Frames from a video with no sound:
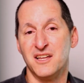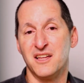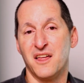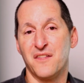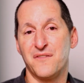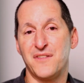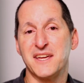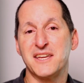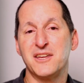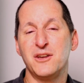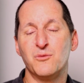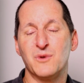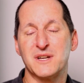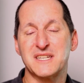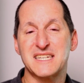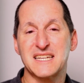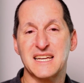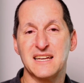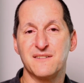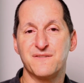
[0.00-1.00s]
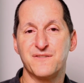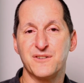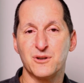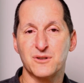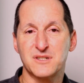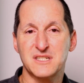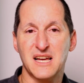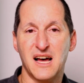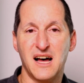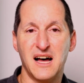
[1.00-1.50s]
Thank you once again for your
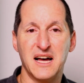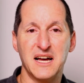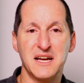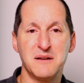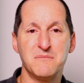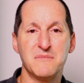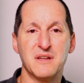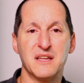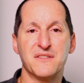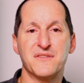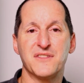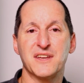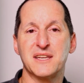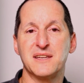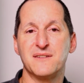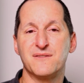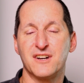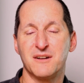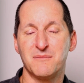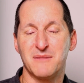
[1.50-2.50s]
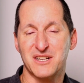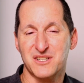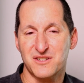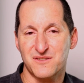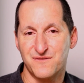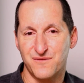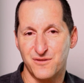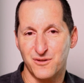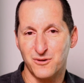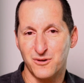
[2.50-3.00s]
time. Thank you very much
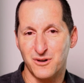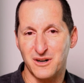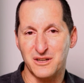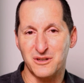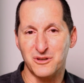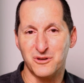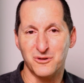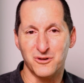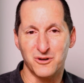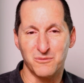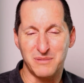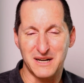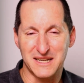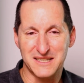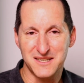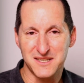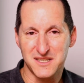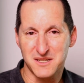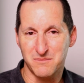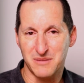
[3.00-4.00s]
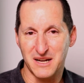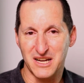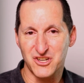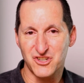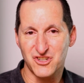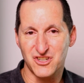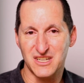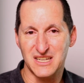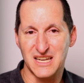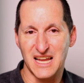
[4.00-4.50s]
for your
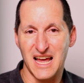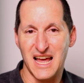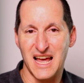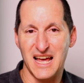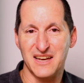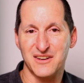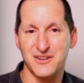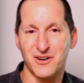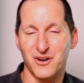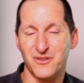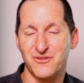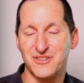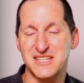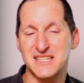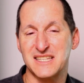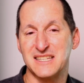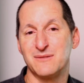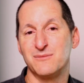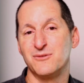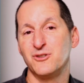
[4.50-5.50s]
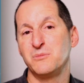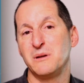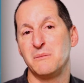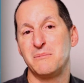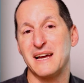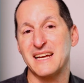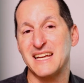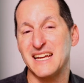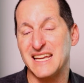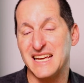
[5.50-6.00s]
participation. And obviously, we'll be
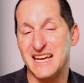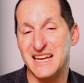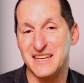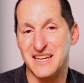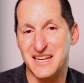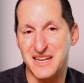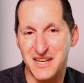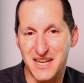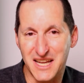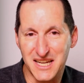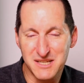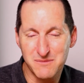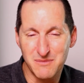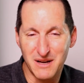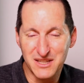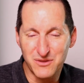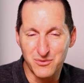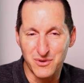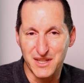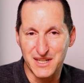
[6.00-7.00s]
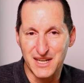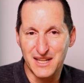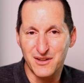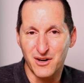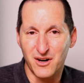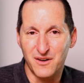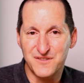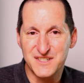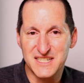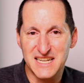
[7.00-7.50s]
back again next month with another
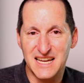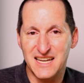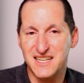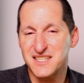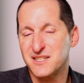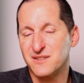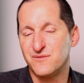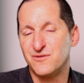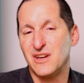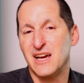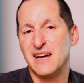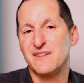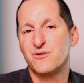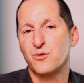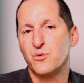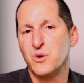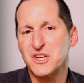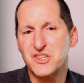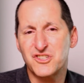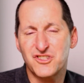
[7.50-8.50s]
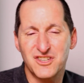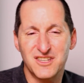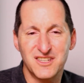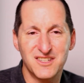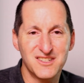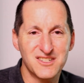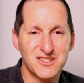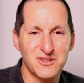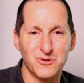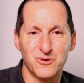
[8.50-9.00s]
office hours. If you have
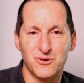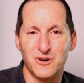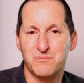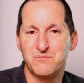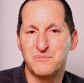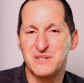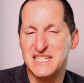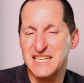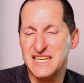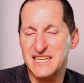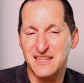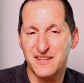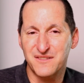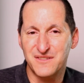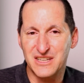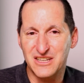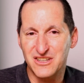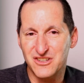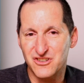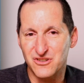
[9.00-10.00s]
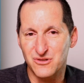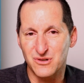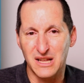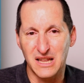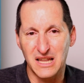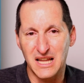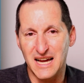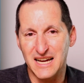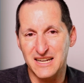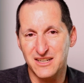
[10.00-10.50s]
questions or particular things you'd
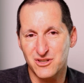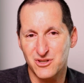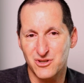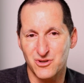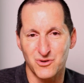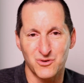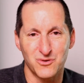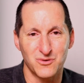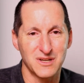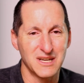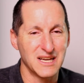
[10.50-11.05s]
like to